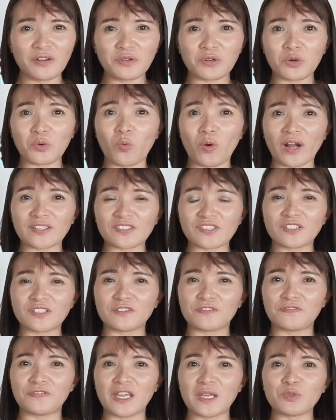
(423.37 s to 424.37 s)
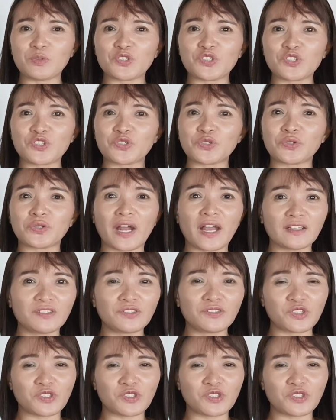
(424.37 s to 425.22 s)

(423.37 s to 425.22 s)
or watched the famous trilogy